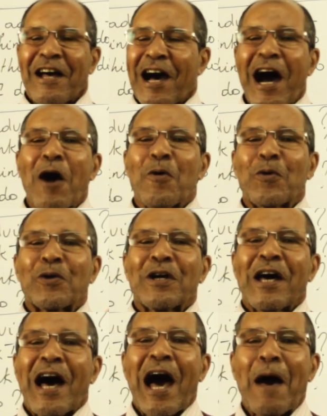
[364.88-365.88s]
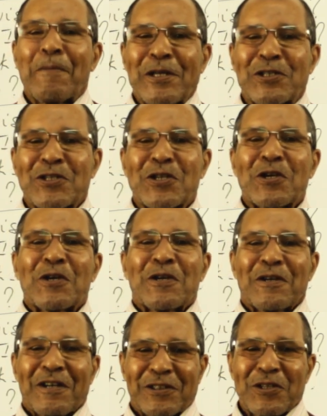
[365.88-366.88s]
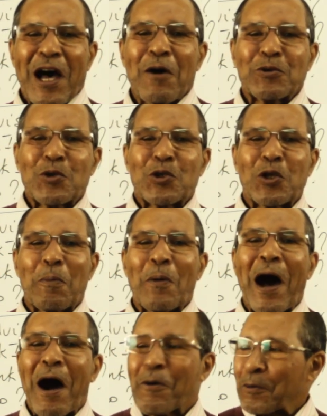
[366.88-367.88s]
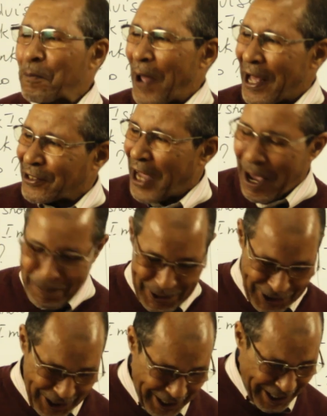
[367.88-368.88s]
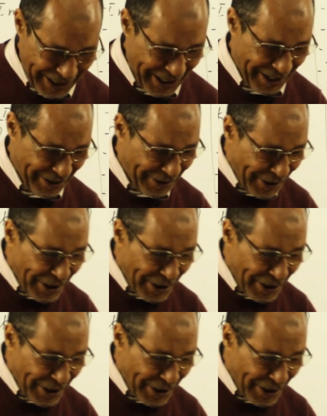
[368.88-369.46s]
our habits, how to stop our bad habits in eating.